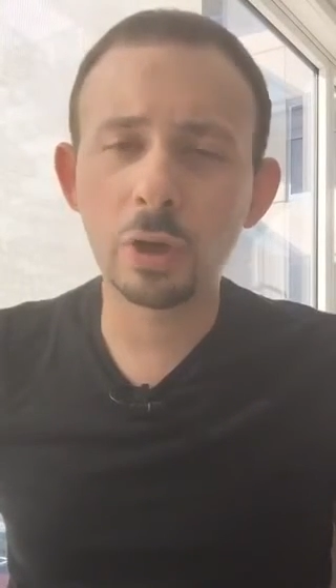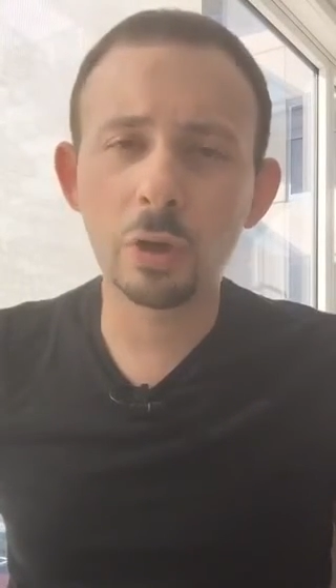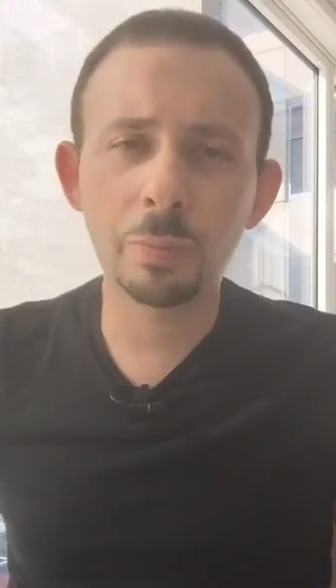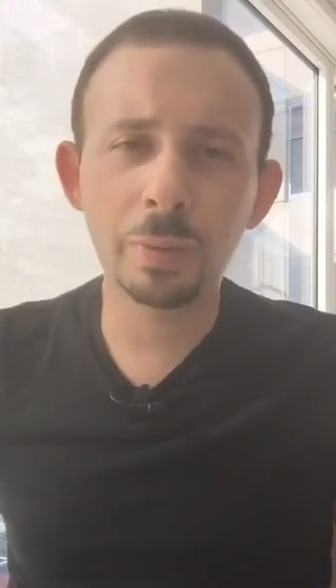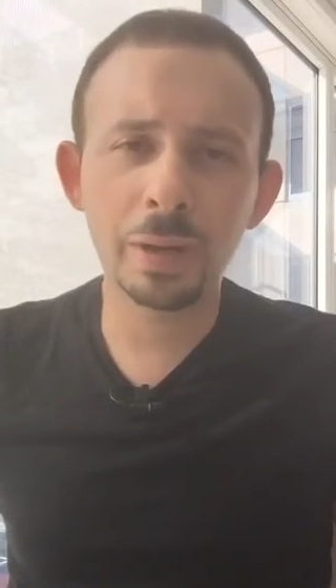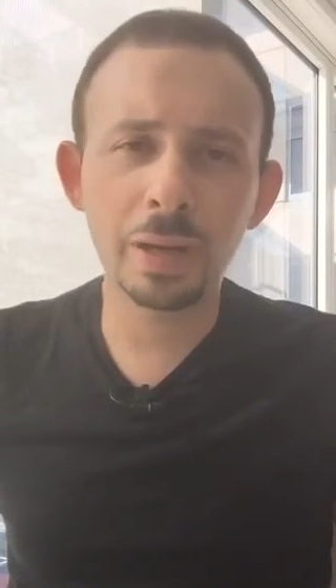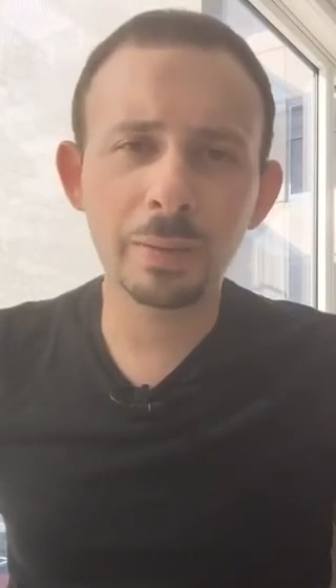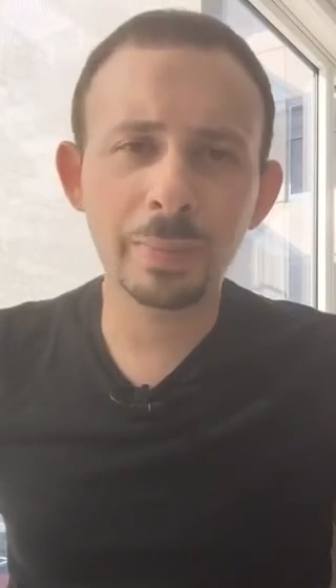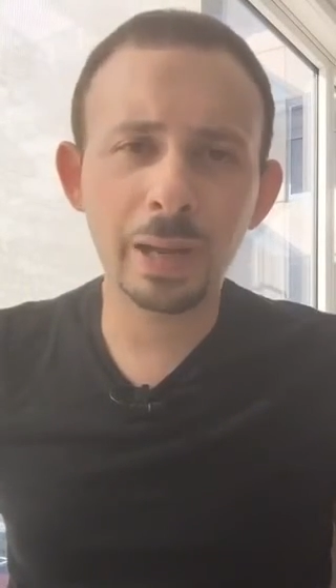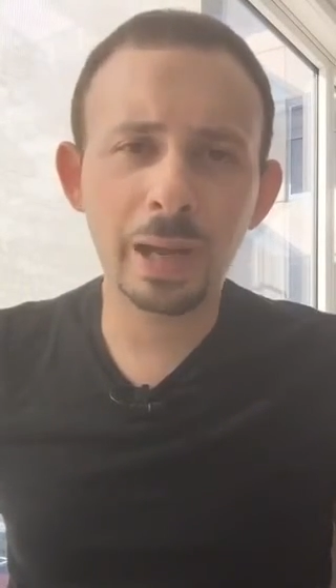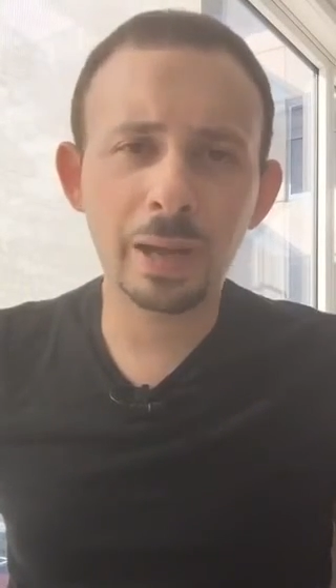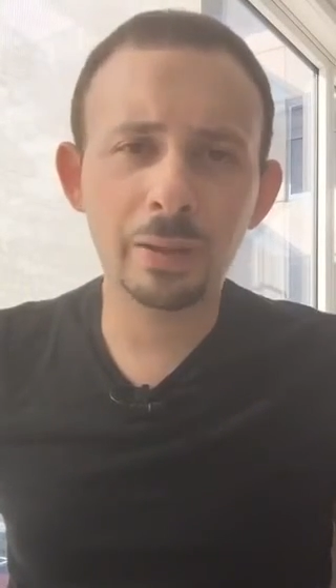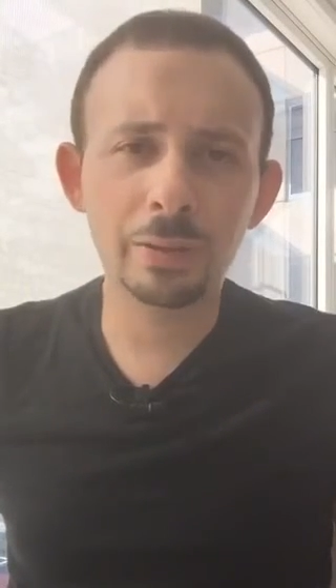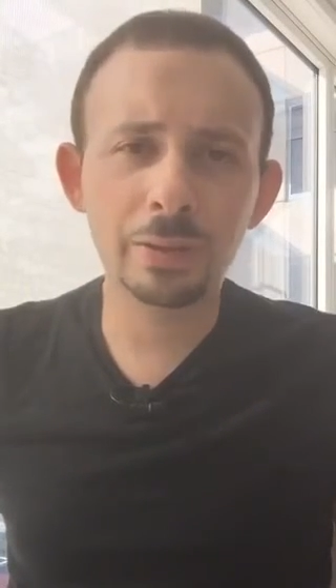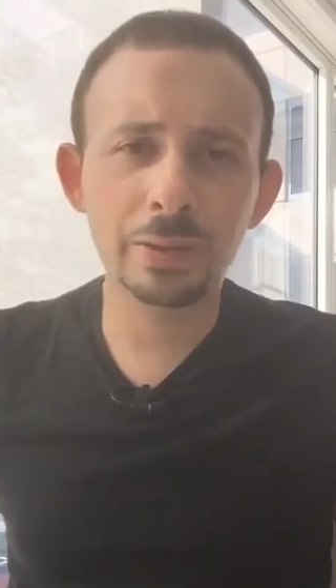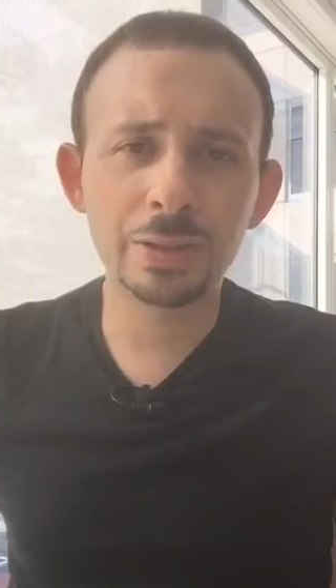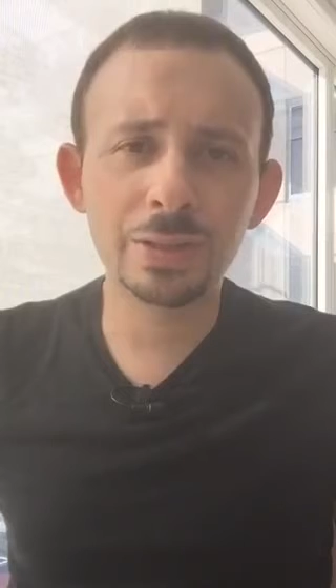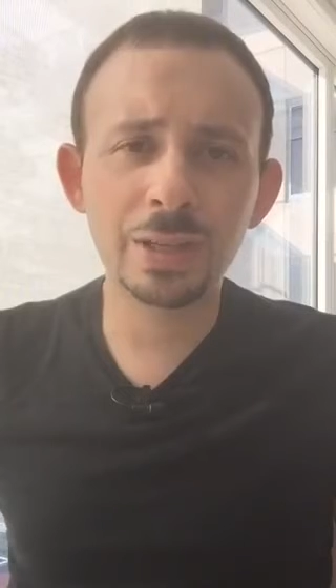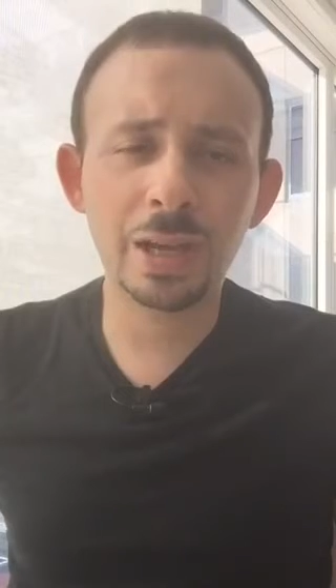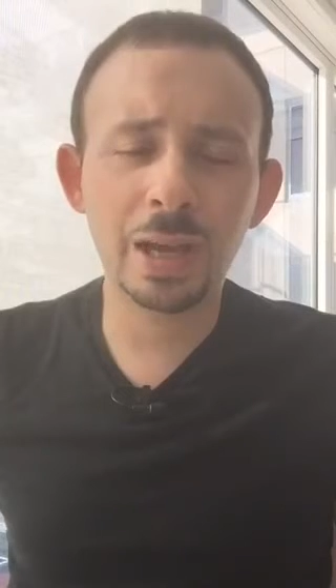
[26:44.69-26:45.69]
opening
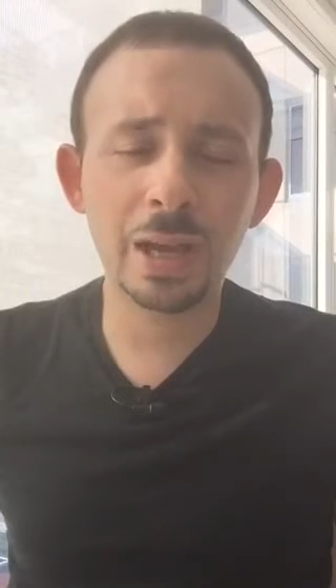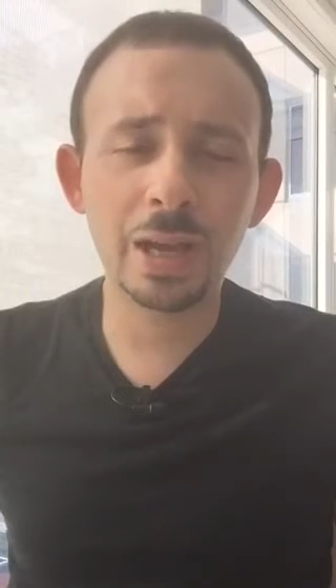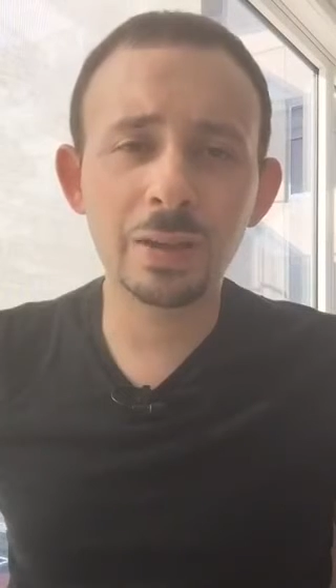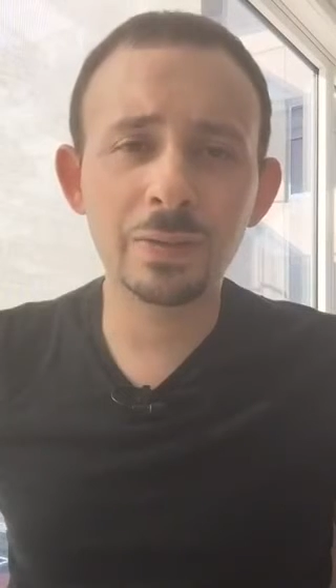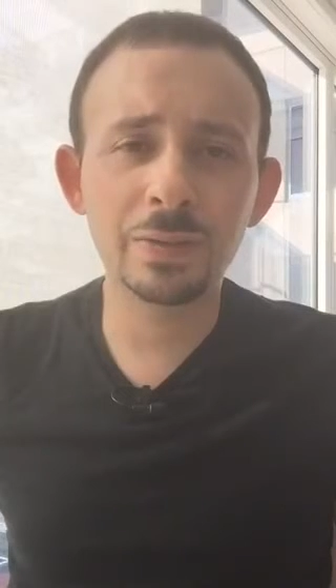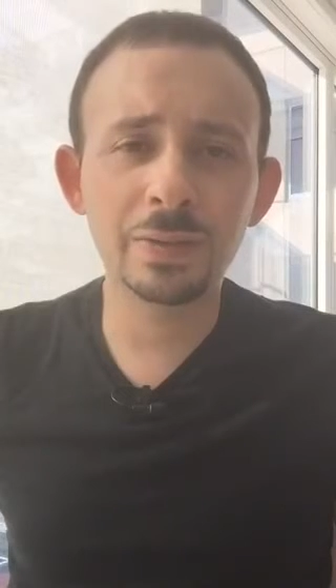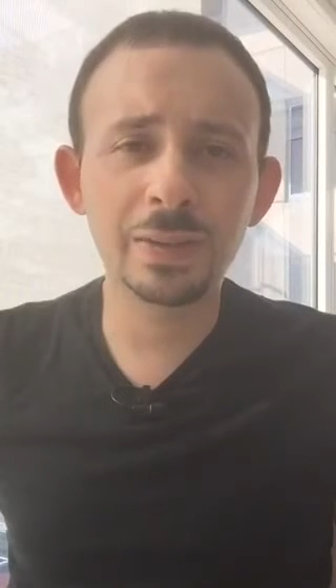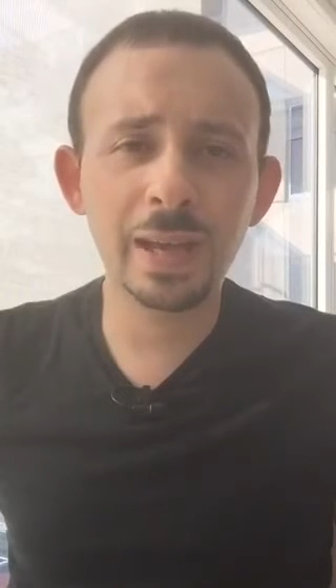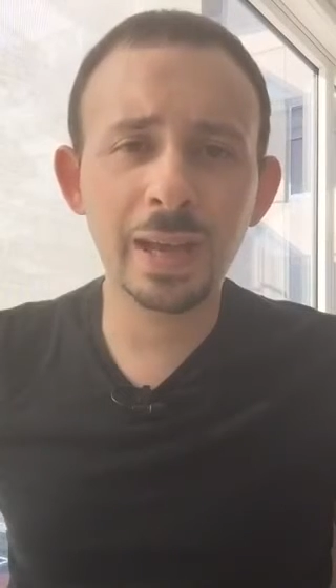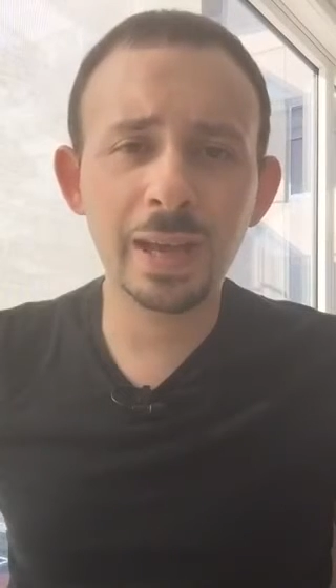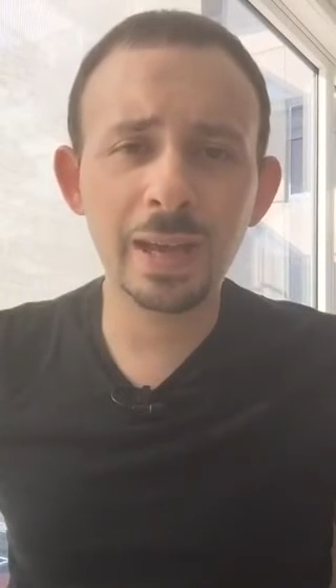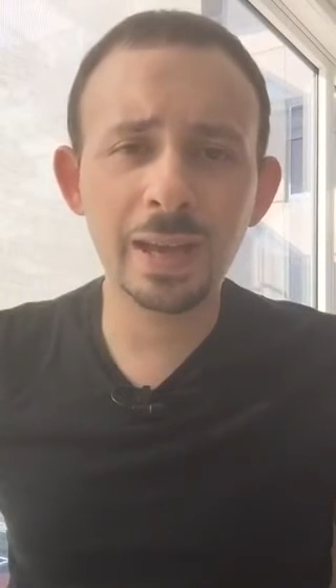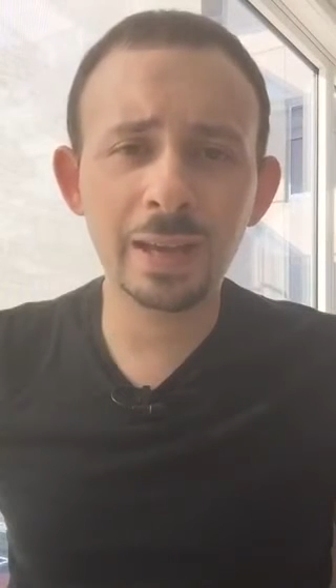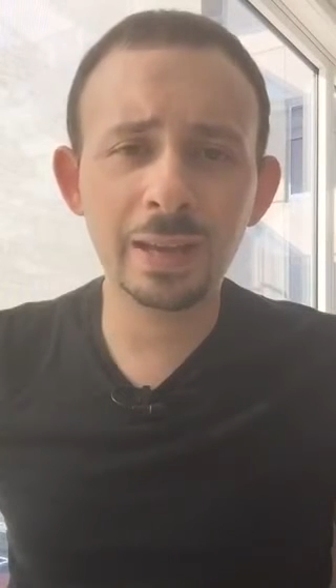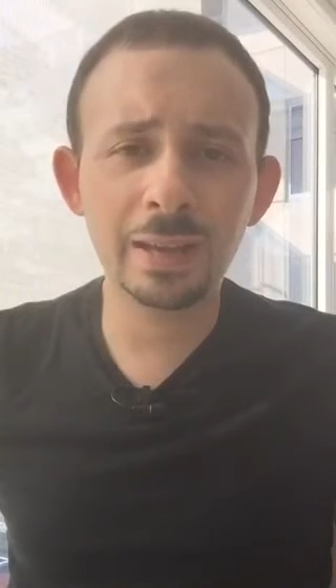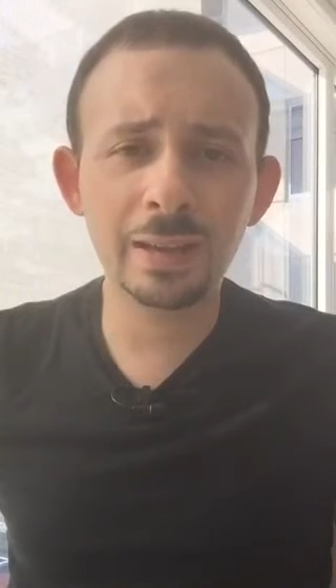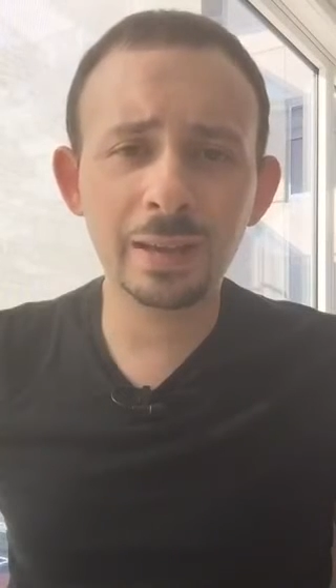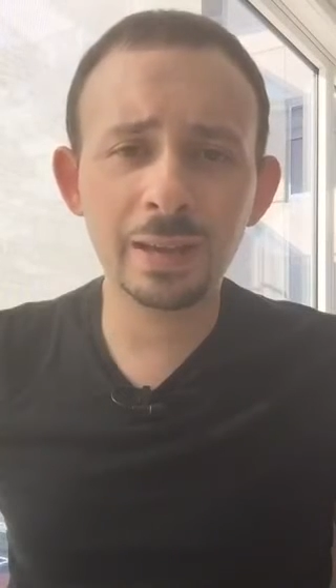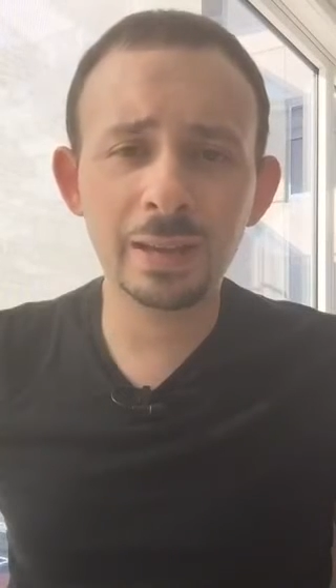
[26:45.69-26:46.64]
balance high of day.